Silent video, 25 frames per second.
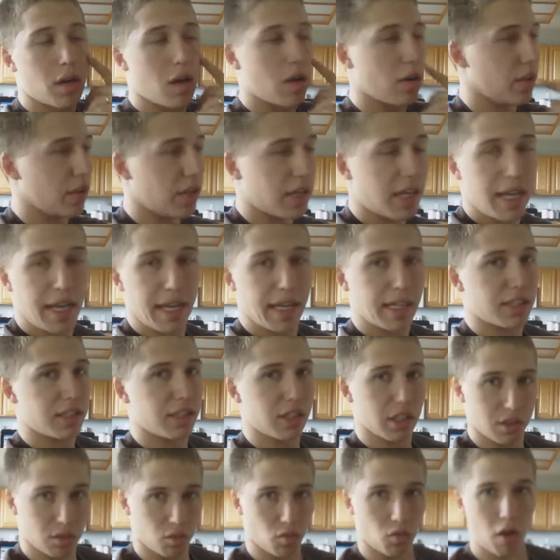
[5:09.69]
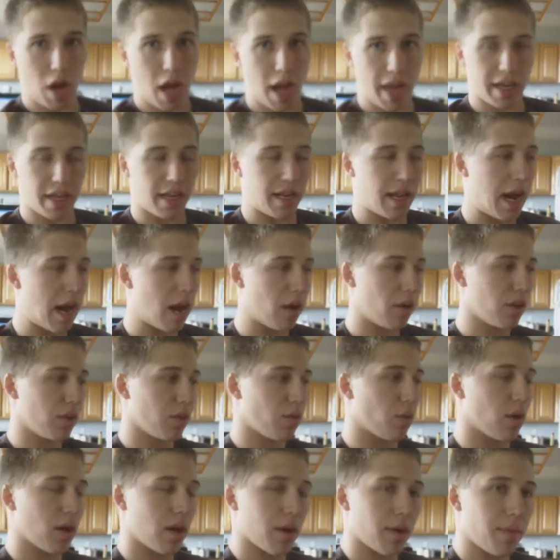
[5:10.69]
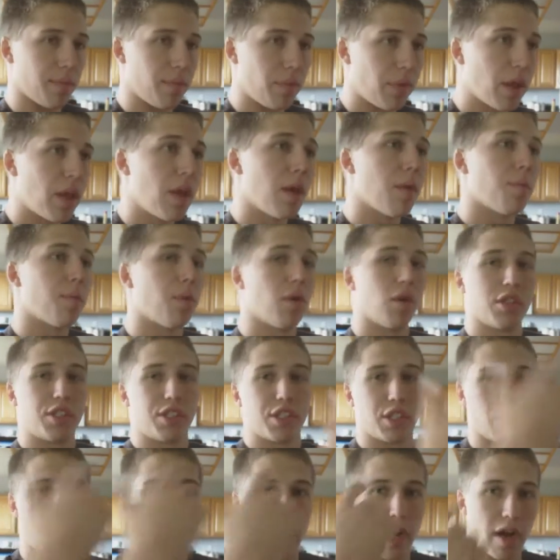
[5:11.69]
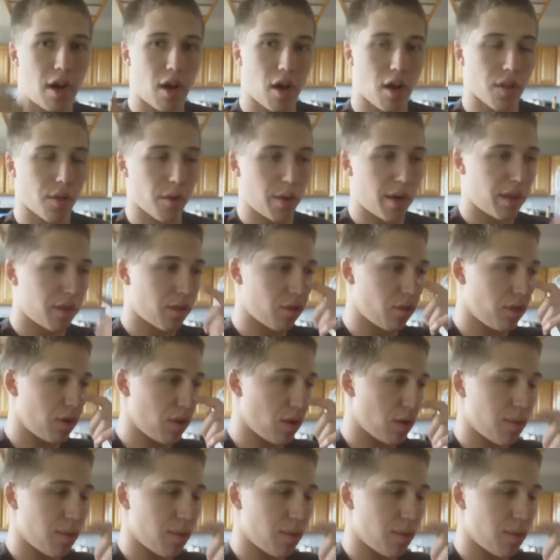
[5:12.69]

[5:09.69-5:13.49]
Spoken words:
No, you can't just ride it out. You want to push your way all the way through.